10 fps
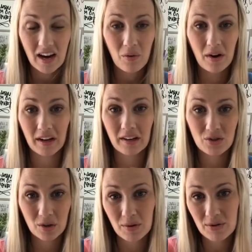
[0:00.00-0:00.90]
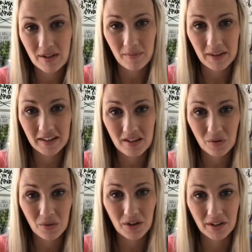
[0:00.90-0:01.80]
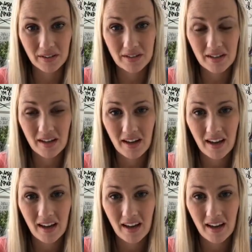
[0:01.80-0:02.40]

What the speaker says: that I want to contribute something to the world,